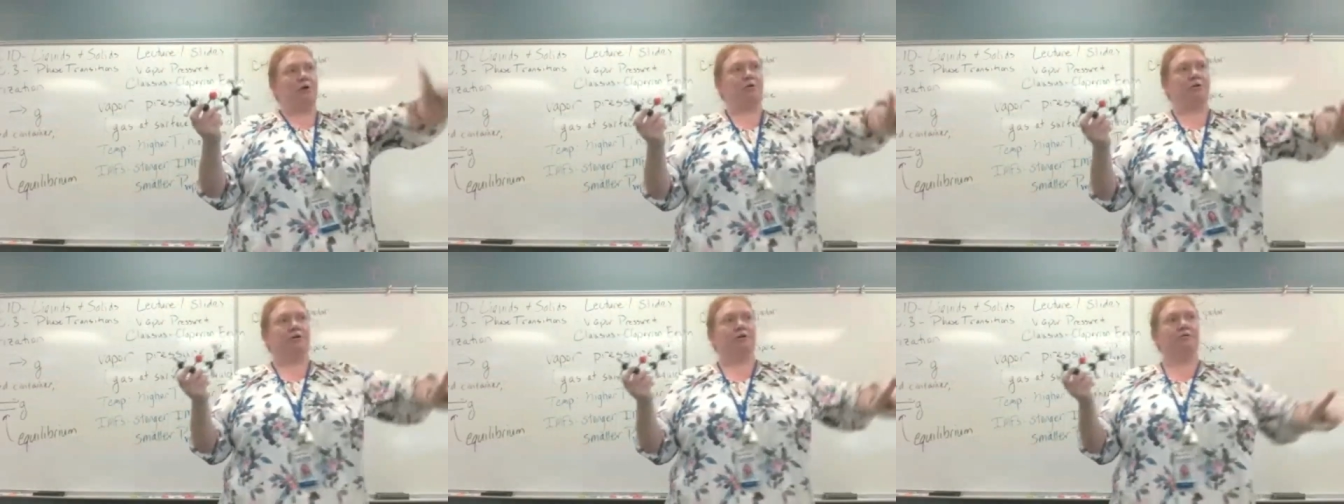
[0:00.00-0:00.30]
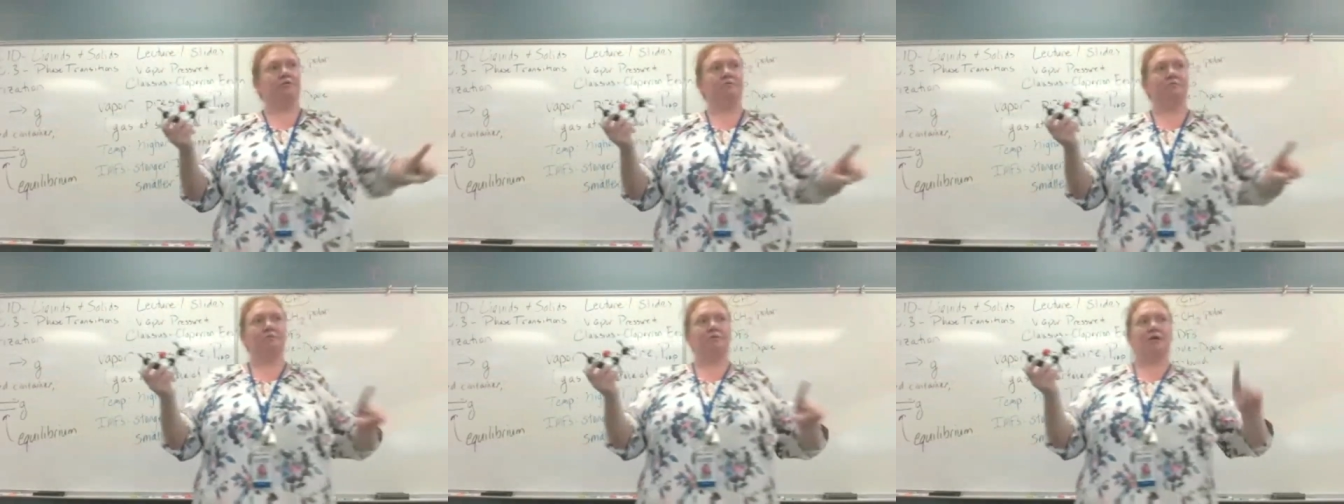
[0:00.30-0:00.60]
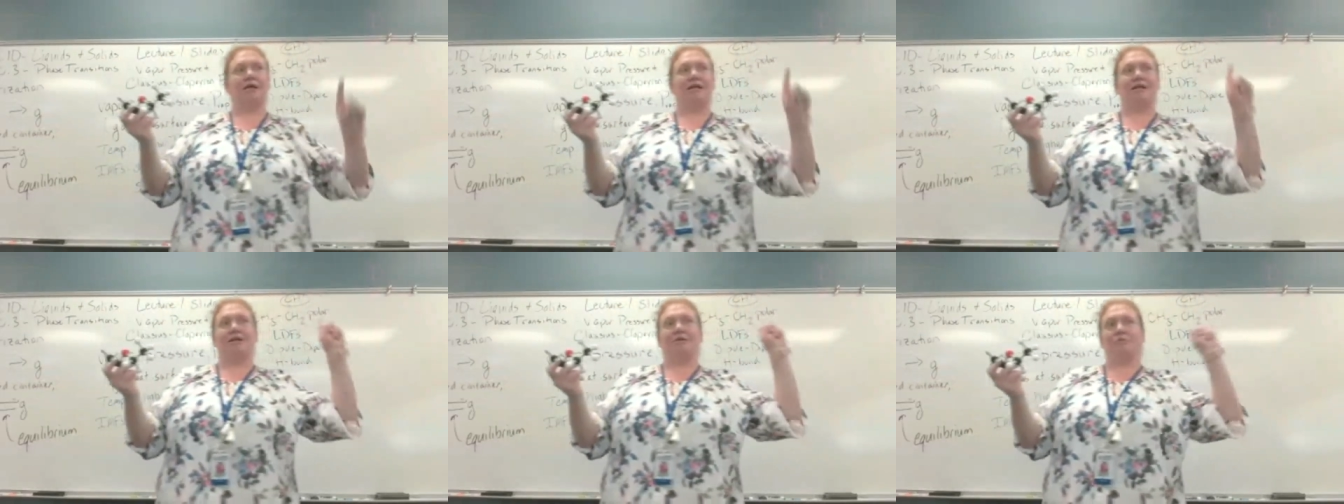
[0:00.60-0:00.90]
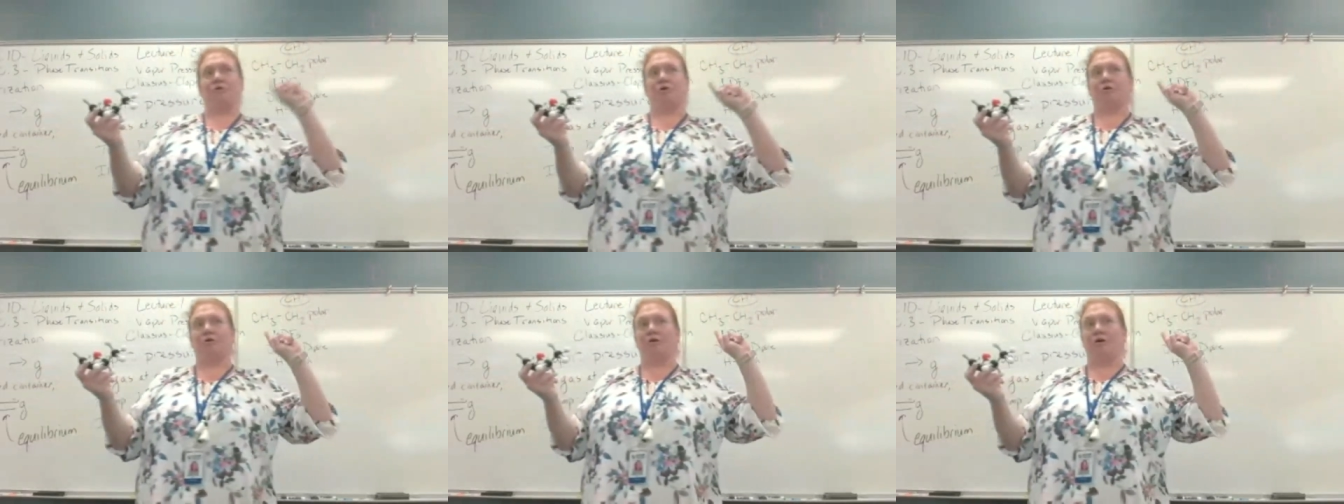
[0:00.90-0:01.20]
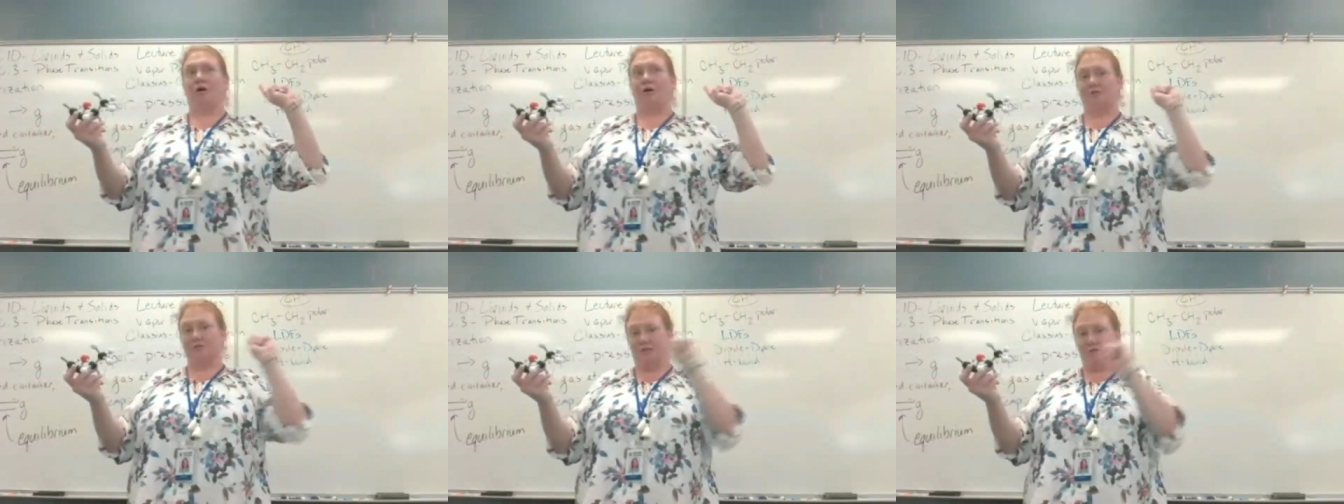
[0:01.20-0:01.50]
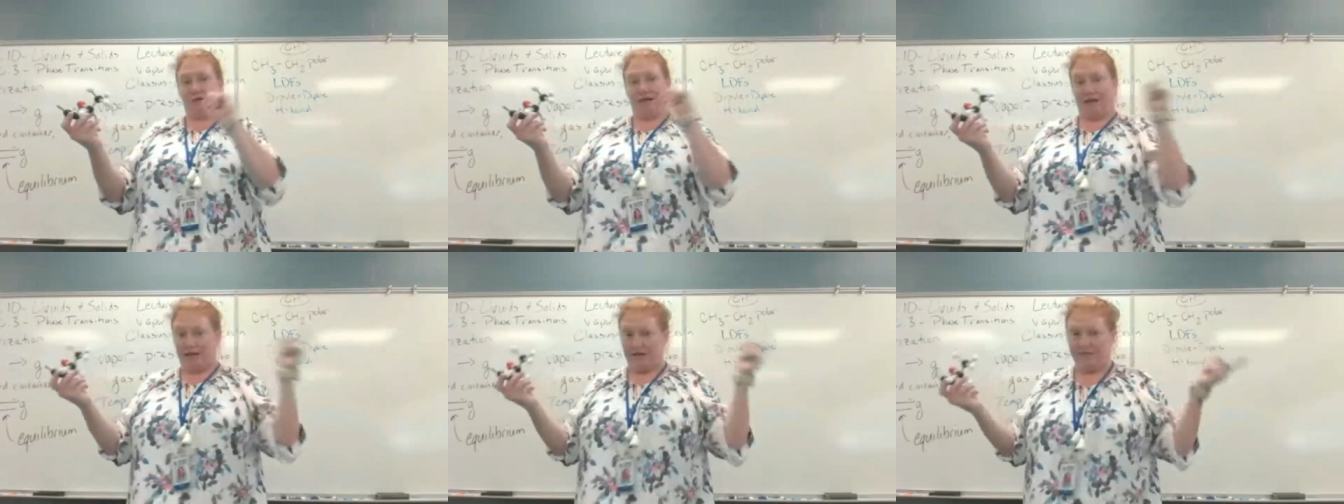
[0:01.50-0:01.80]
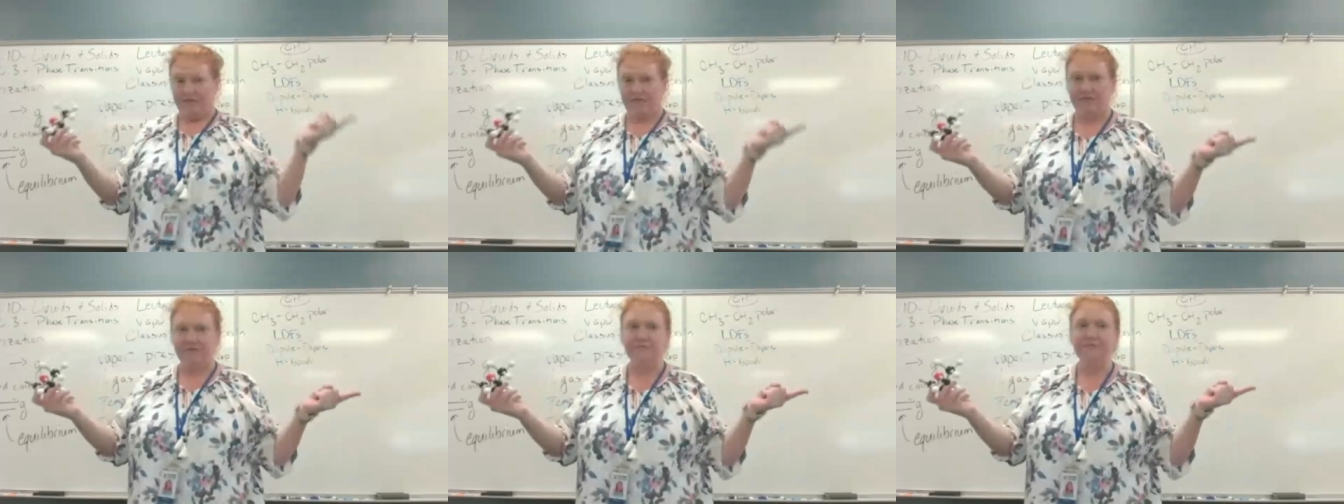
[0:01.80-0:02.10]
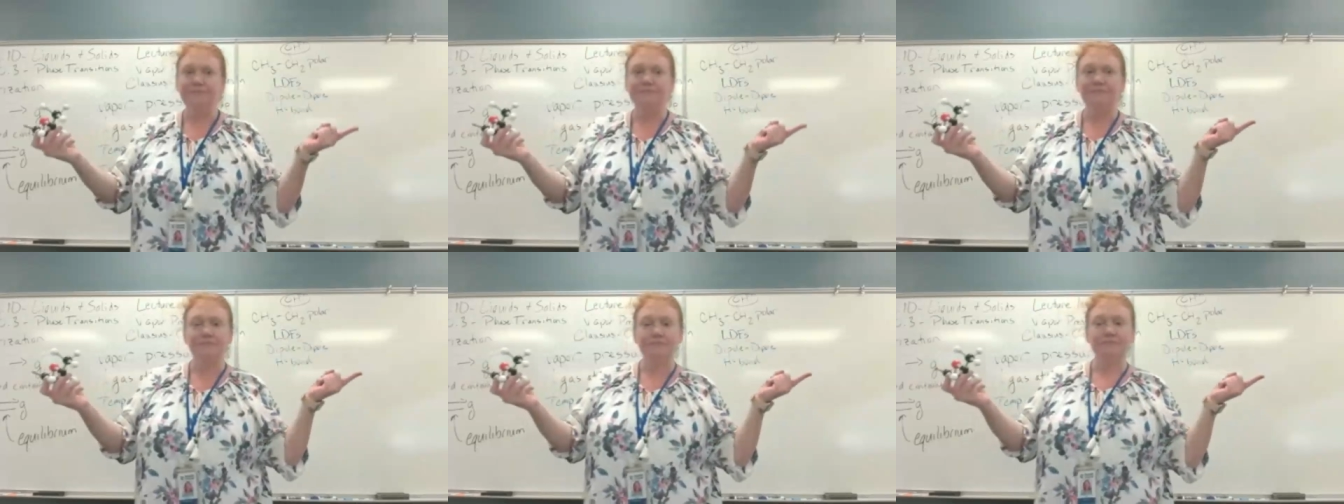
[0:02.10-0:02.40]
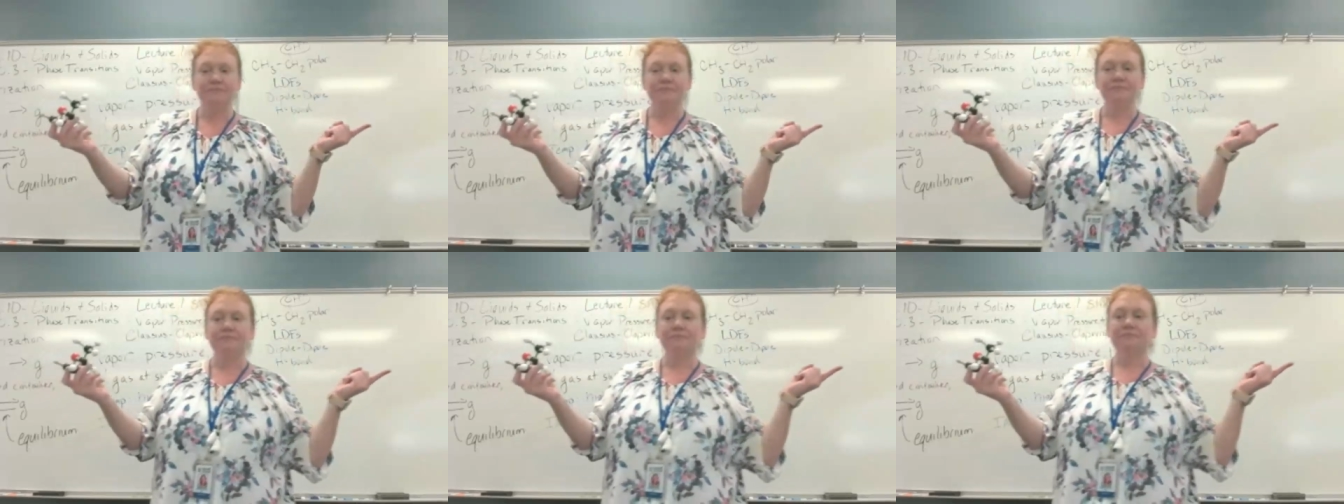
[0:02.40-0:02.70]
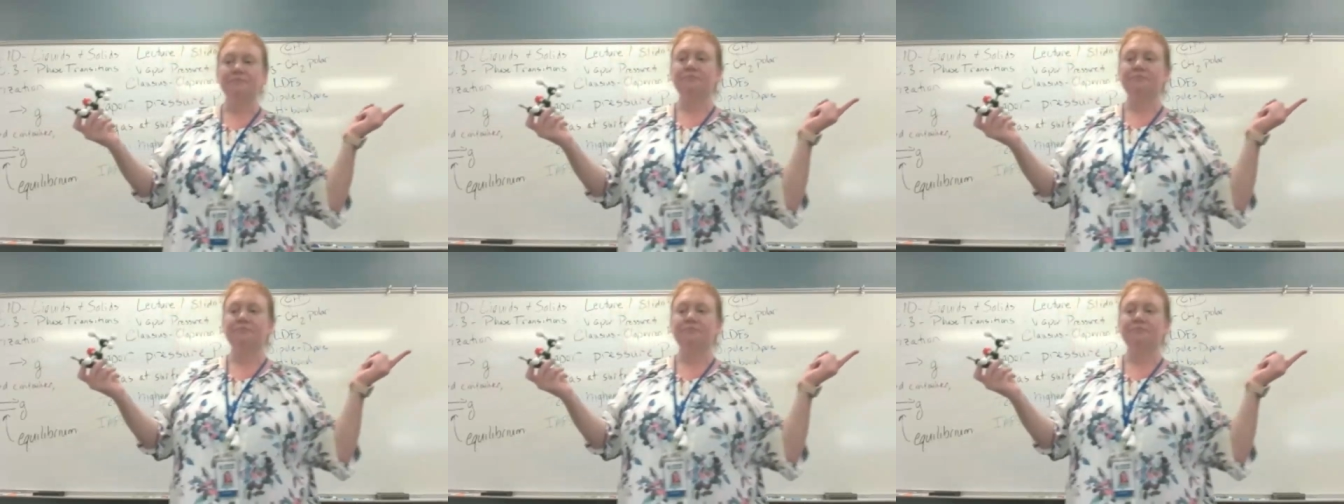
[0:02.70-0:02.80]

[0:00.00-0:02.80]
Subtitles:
because it is polar. And it will also have